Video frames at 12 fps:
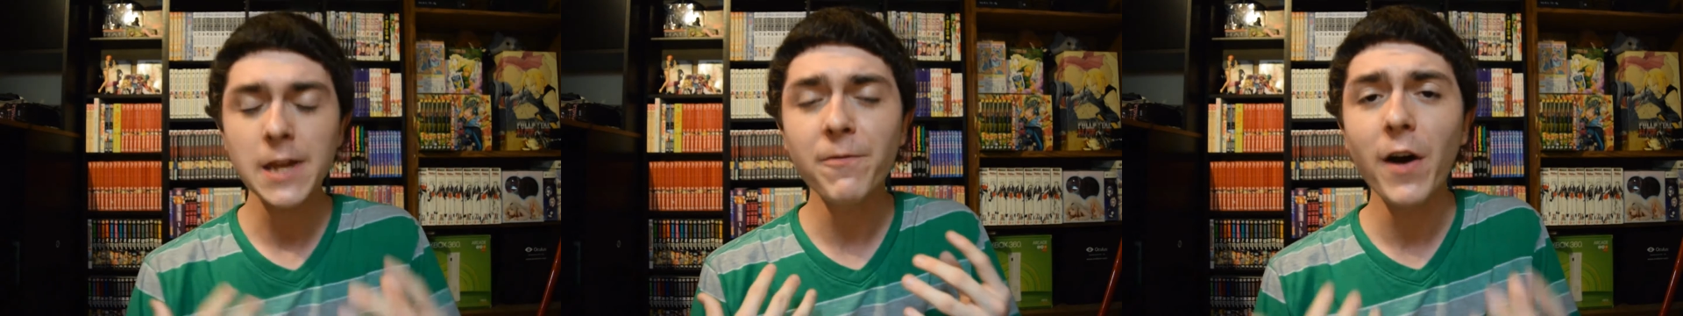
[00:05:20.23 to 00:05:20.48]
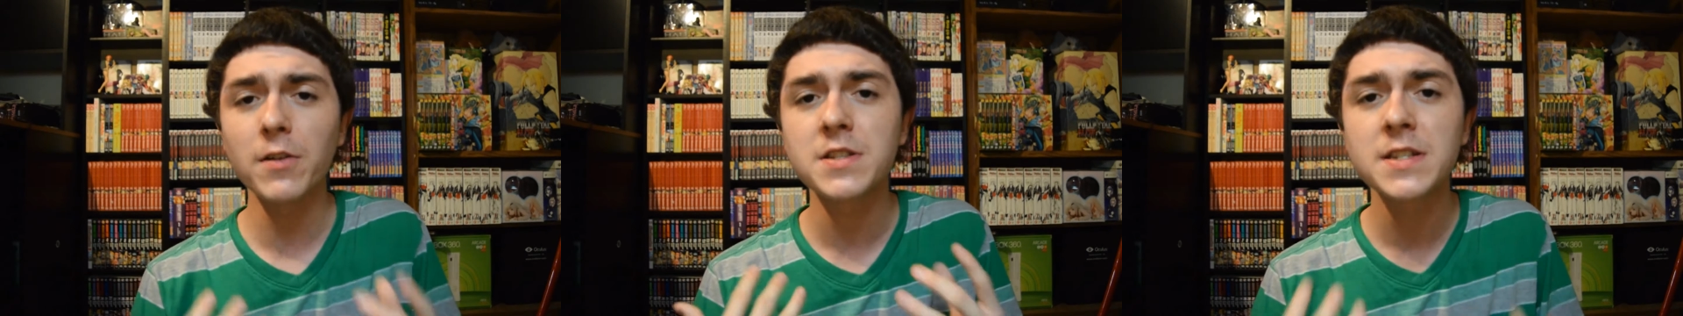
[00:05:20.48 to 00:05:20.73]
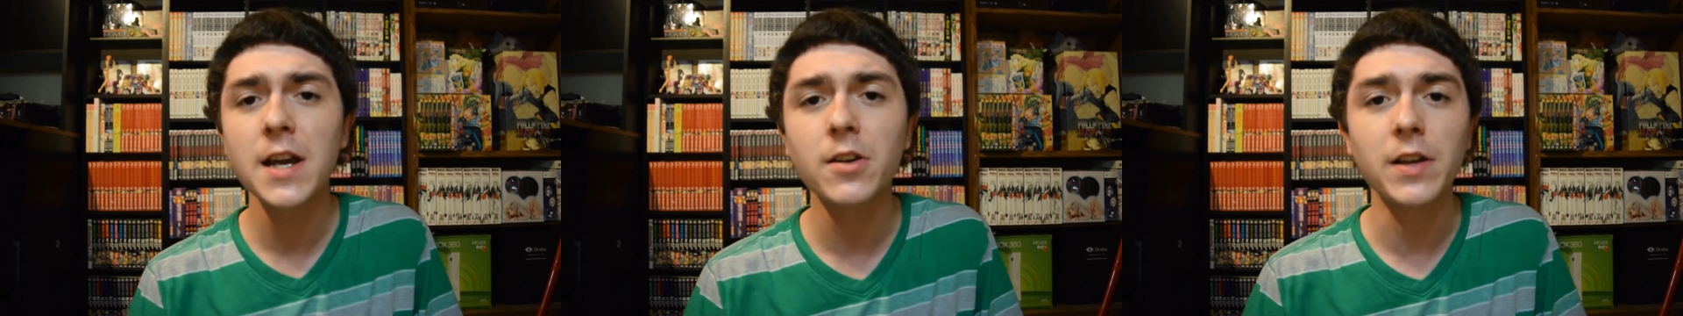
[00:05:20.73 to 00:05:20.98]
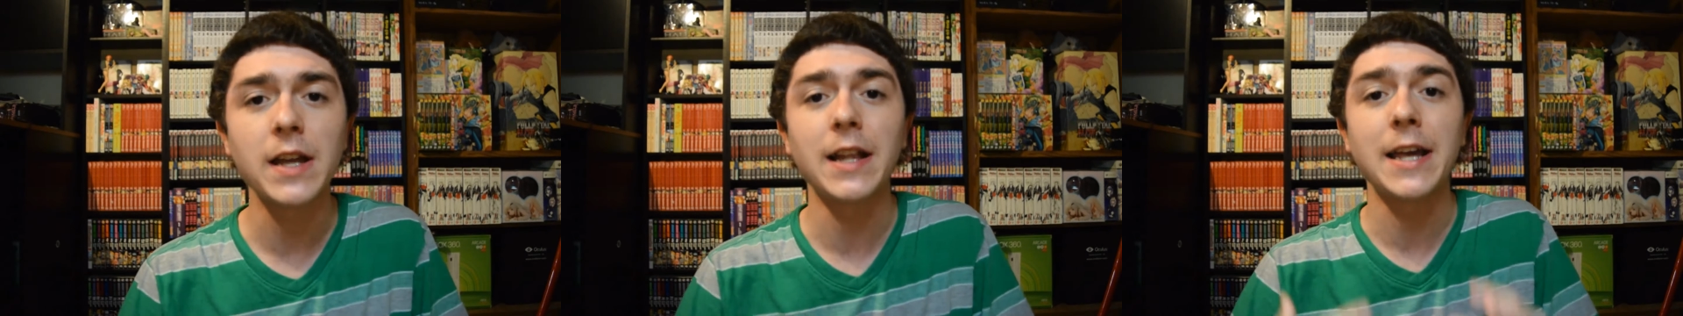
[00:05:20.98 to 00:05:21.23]
he felt
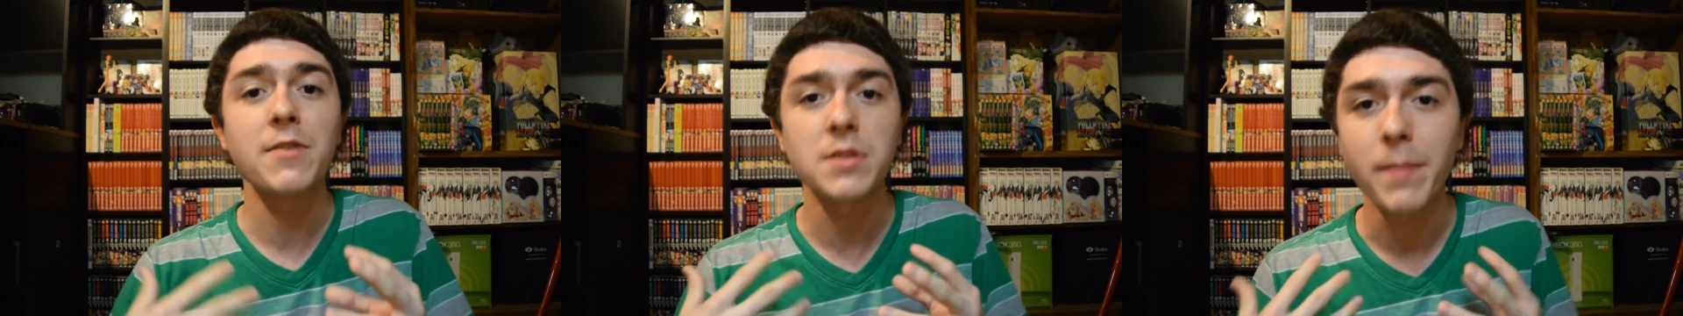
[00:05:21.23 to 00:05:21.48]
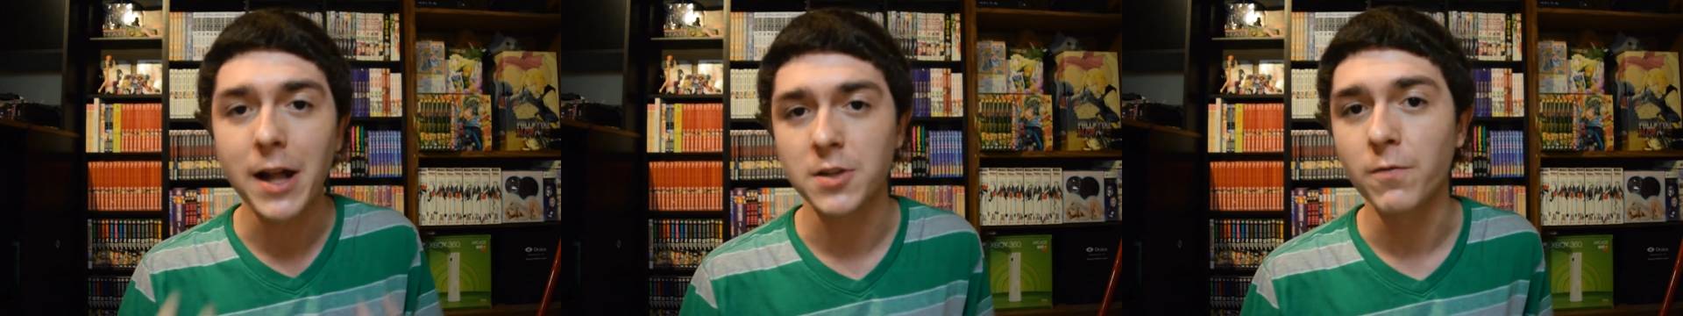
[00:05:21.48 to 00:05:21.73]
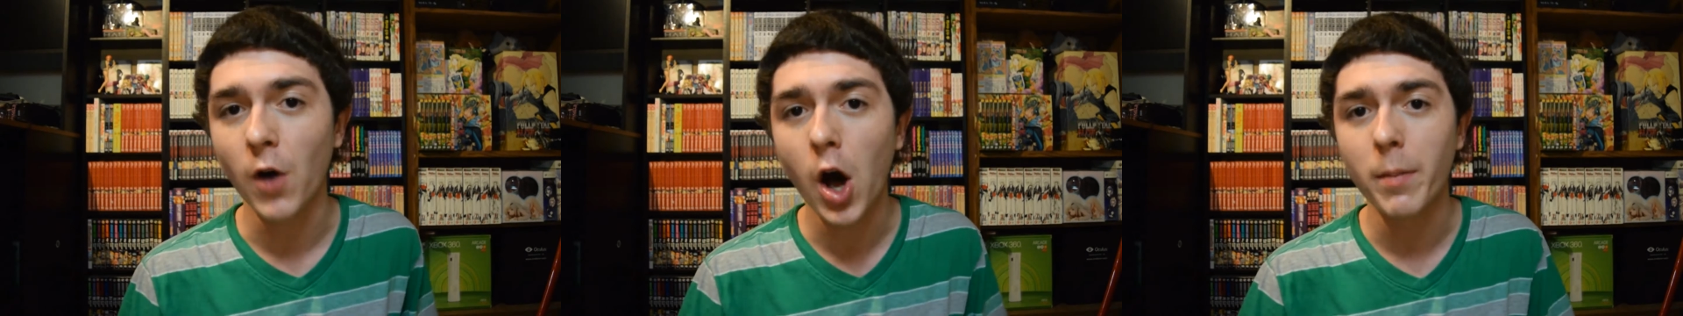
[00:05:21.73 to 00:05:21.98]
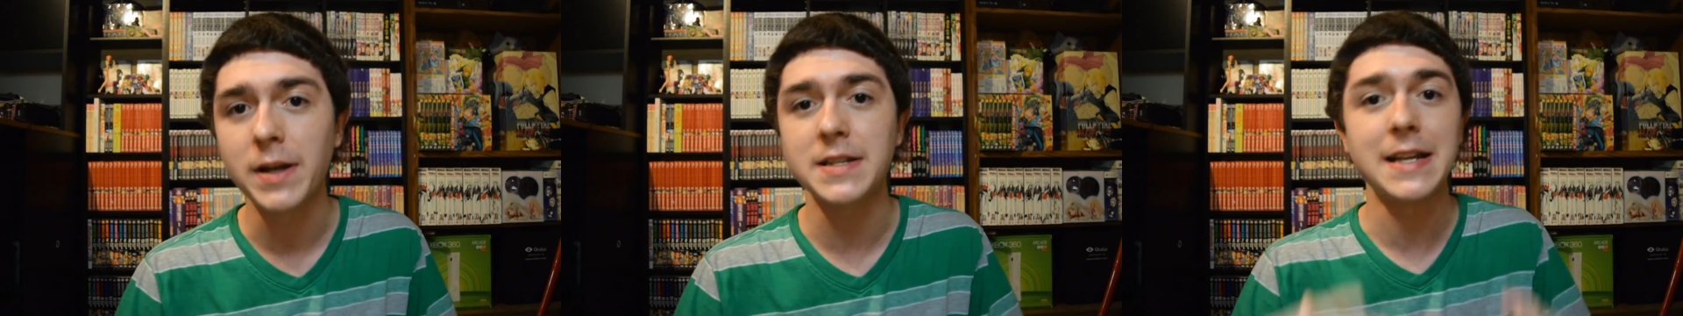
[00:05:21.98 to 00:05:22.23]
sickly and like he was about to
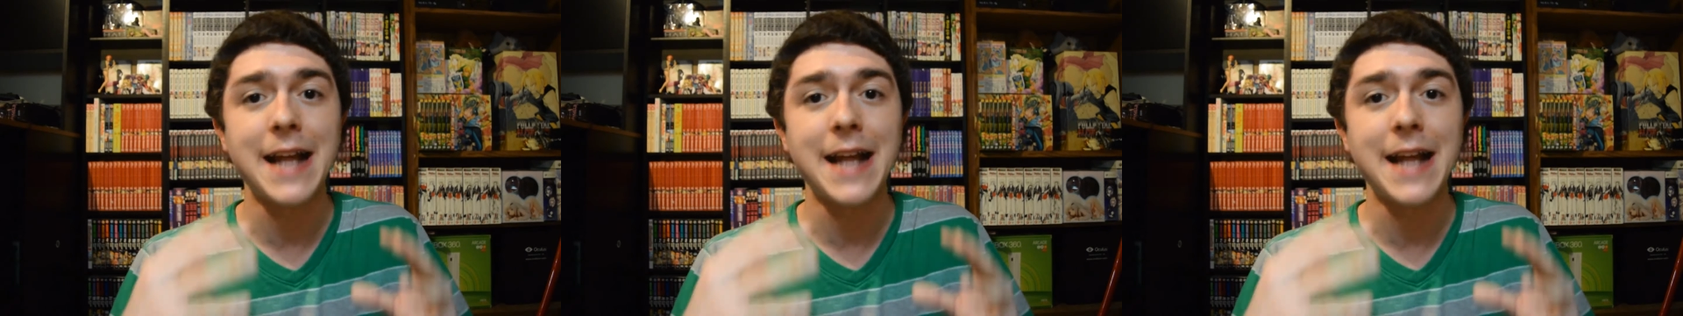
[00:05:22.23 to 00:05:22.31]
vomit,